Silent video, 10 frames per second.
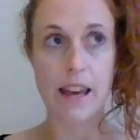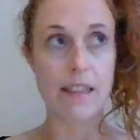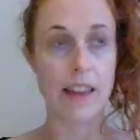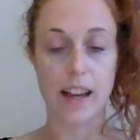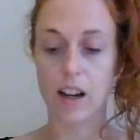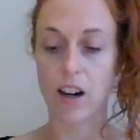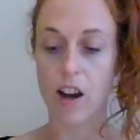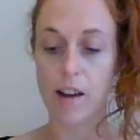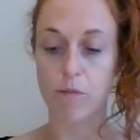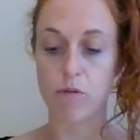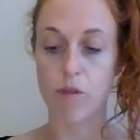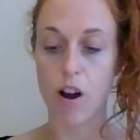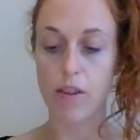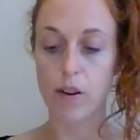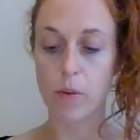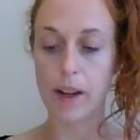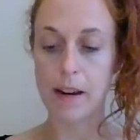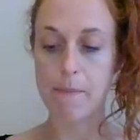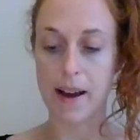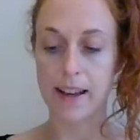They climbed rather quickly
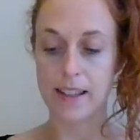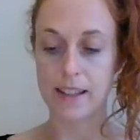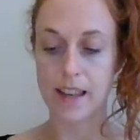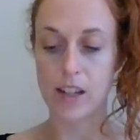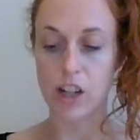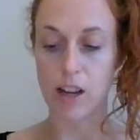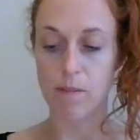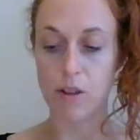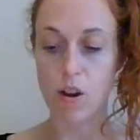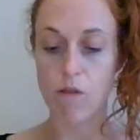back into their jeeps,